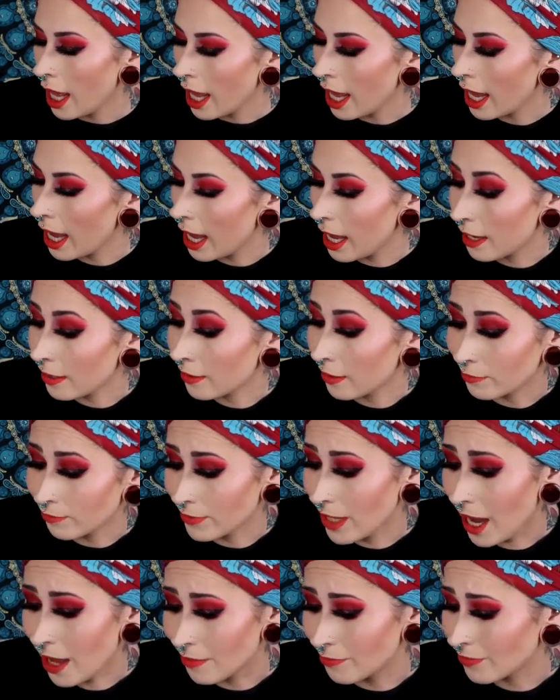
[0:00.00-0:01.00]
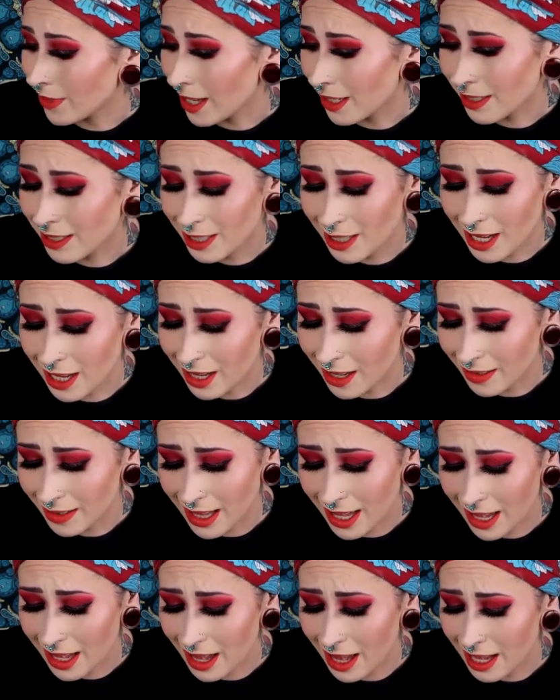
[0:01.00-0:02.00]
and yeah, I just think that
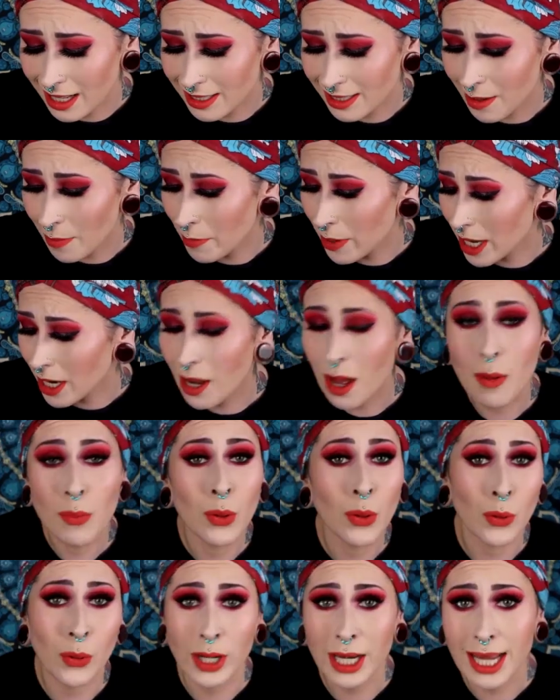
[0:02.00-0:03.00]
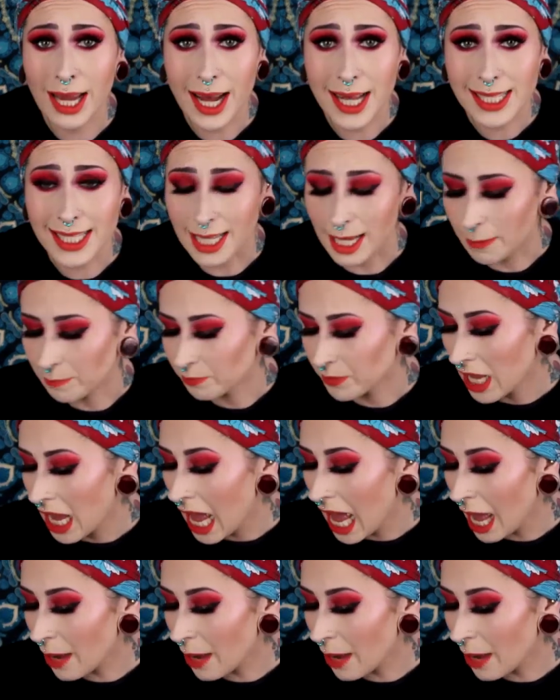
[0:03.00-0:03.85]
it has been pretty awesome.